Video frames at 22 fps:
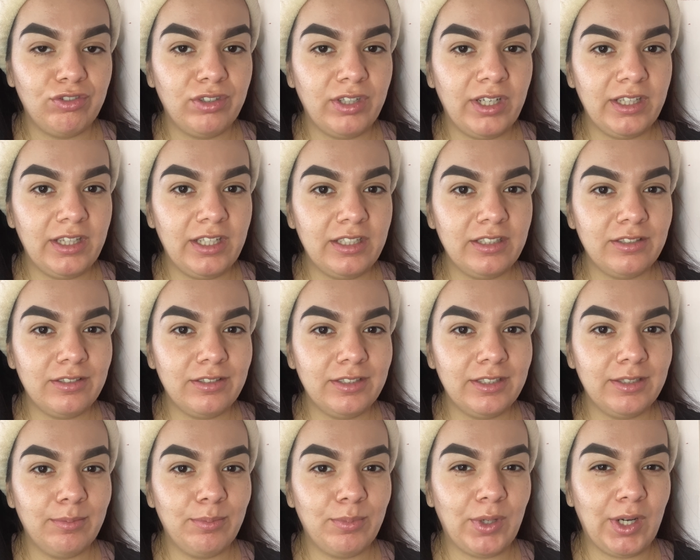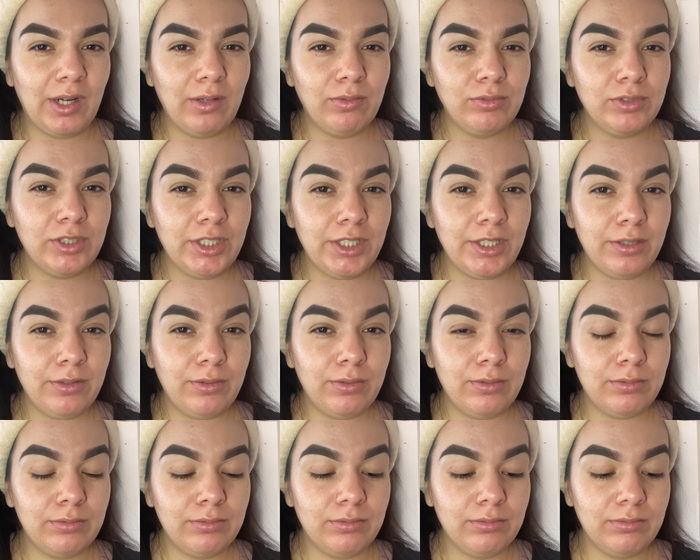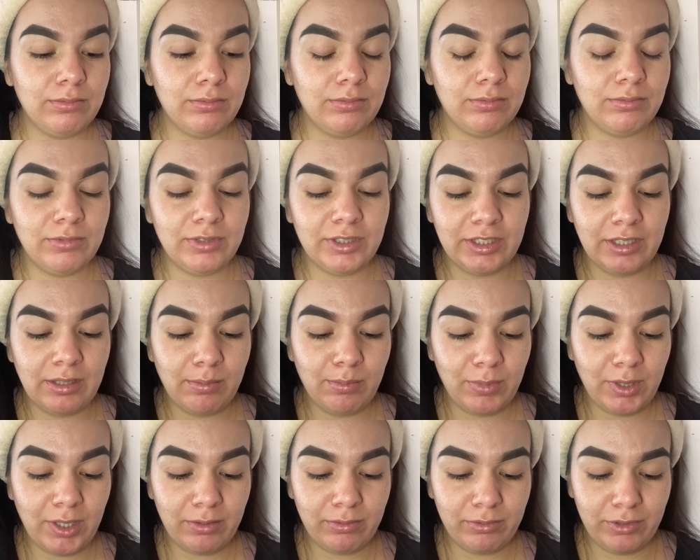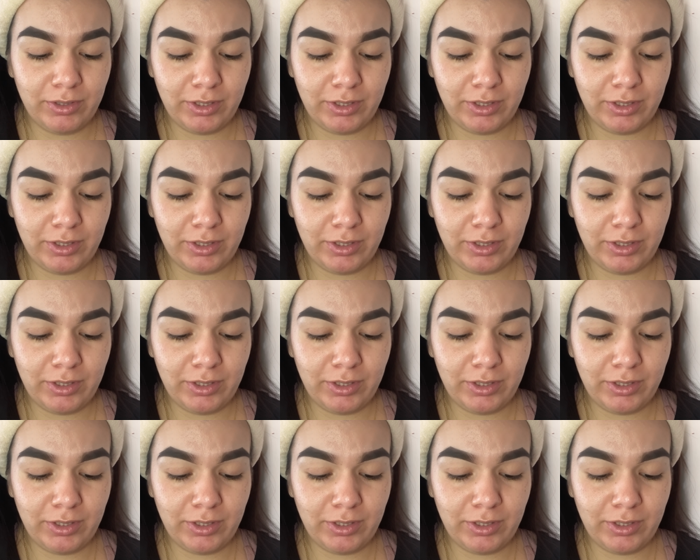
I think it's called the brow gel, dip brow